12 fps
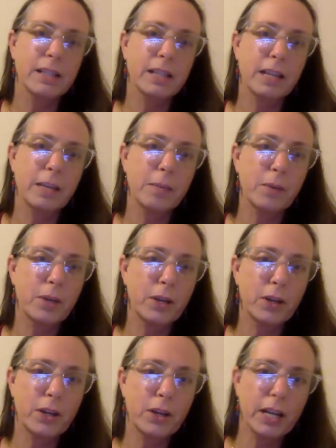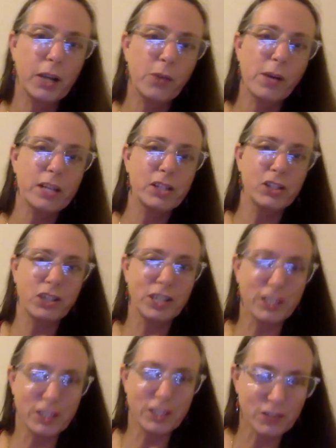anybody got any
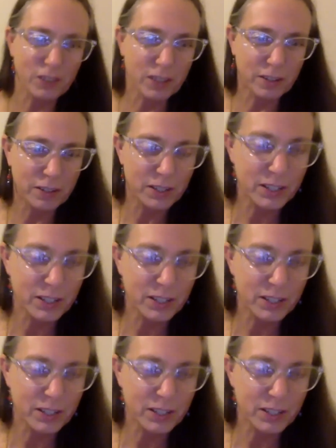questions for